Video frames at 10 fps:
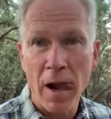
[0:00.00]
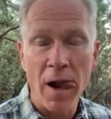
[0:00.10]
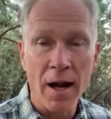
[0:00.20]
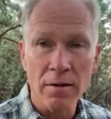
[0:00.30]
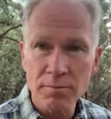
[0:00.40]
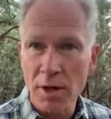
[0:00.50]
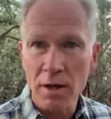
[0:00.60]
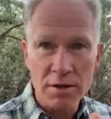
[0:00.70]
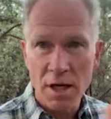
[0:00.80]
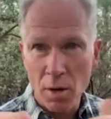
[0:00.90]
Now
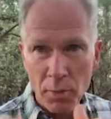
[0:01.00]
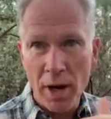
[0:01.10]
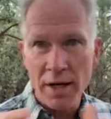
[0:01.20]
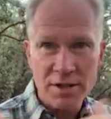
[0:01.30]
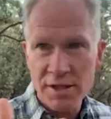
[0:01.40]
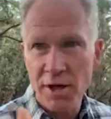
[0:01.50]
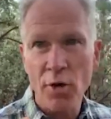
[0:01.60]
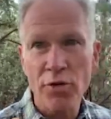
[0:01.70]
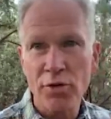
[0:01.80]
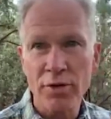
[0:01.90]
I'll, I'll pause as I
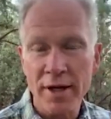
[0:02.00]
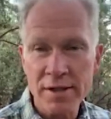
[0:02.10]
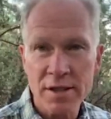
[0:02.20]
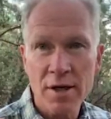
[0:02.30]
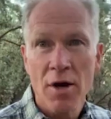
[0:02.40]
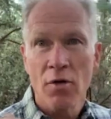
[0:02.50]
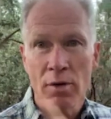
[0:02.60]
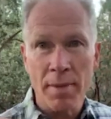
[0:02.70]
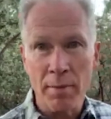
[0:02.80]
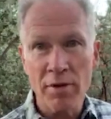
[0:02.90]
go through this,
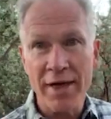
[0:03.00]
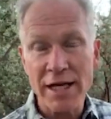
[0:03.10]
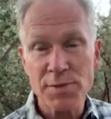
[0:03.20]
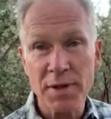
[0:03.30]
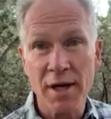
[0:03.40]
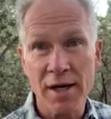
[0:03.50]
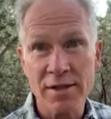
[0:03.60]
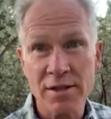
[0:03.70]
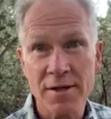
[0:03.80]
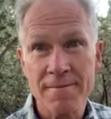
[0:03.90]
Remember, that's
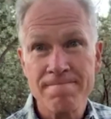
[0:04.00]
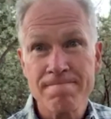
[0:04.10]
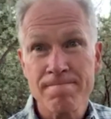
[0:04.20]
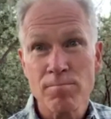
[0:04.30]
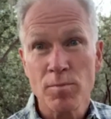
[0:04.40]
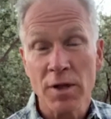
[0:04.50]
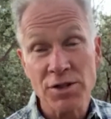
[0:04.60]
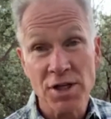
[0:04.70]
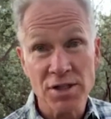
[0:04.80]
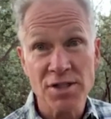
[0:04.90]
because
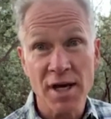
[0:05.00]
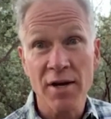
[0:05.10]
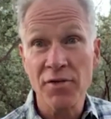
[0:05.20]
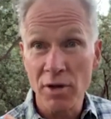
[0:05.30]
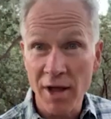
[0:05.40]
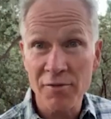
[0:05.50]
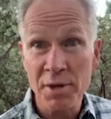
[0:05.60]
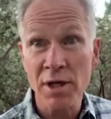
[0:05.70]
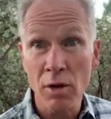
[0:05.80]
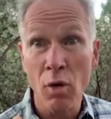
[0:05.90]
Jesus said, If you love
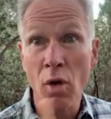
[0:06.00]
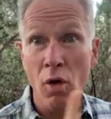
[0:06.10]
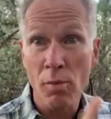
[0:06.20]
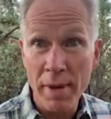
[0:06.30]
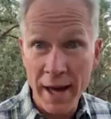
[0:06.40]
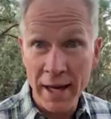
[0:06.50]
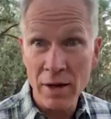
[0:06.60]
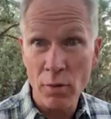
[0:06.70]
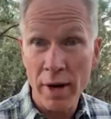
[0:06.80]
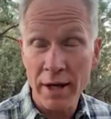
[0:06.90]
me, you will obey
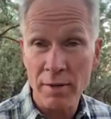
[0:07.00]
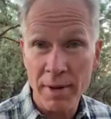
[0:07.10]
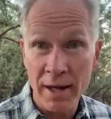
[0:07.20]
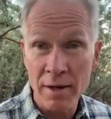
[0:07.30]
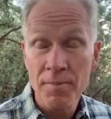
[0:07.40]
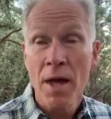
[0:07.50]
what I command.